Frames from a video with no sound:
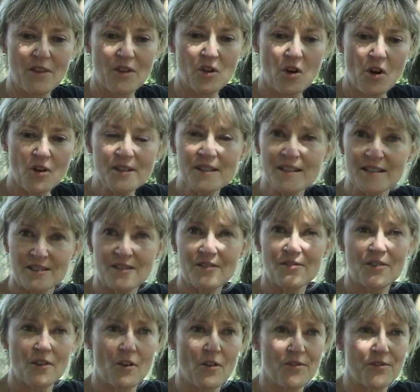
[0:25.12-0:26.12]
The context
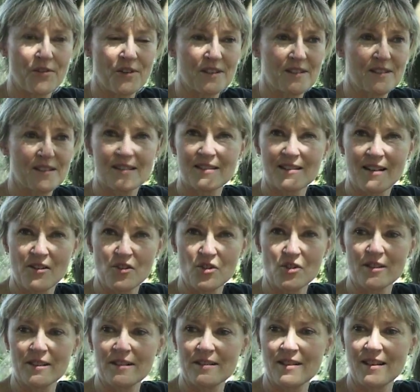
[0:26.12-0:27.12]
of this
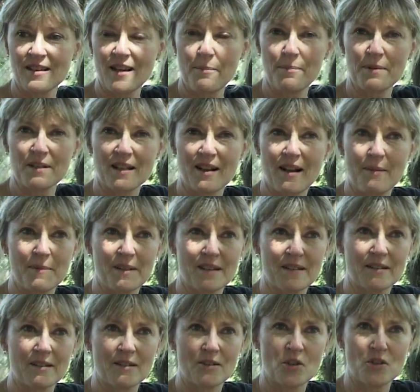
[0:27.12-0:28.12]
discussion is the
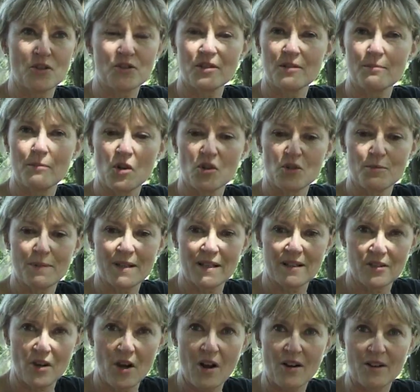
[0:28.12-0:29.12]
up-and-coming Kirstenbosch
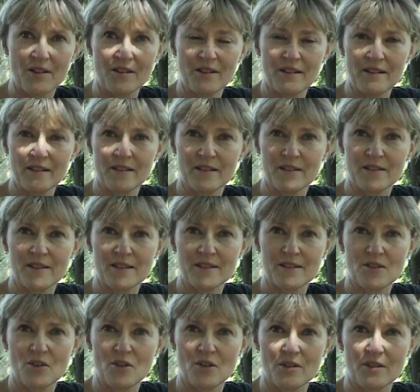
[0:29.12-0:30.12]
Biennale
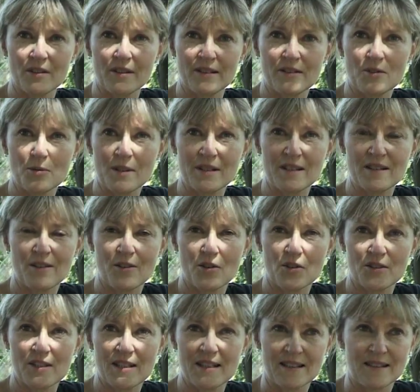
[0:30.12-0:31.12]
this year in
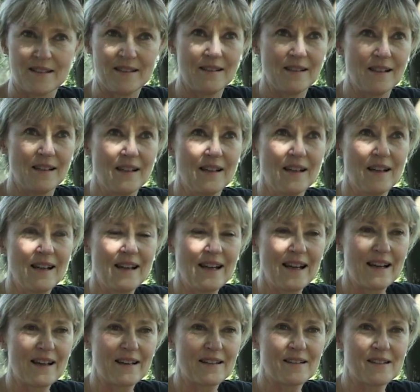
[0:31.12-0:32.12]
2013.
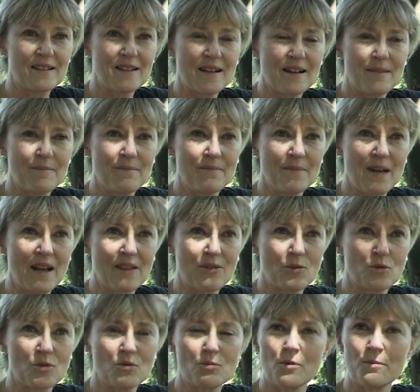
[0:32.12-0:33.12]
And I
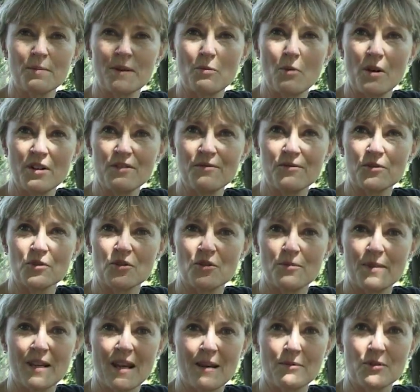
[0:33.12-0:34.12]
thought it would be wonderful
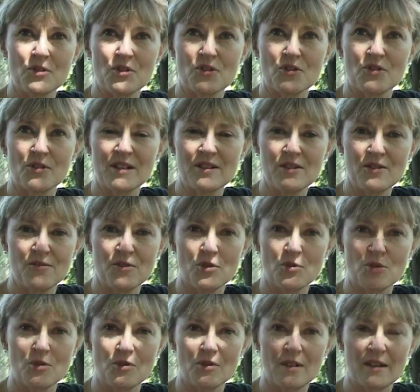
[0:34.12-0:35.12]
to be able to
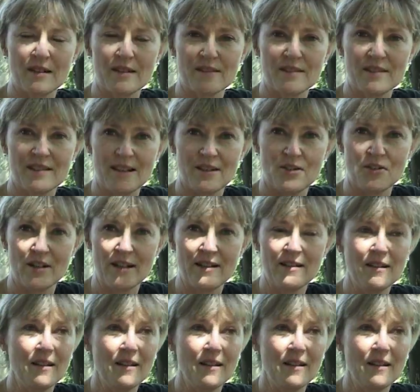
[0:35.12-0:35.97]
interview Sarah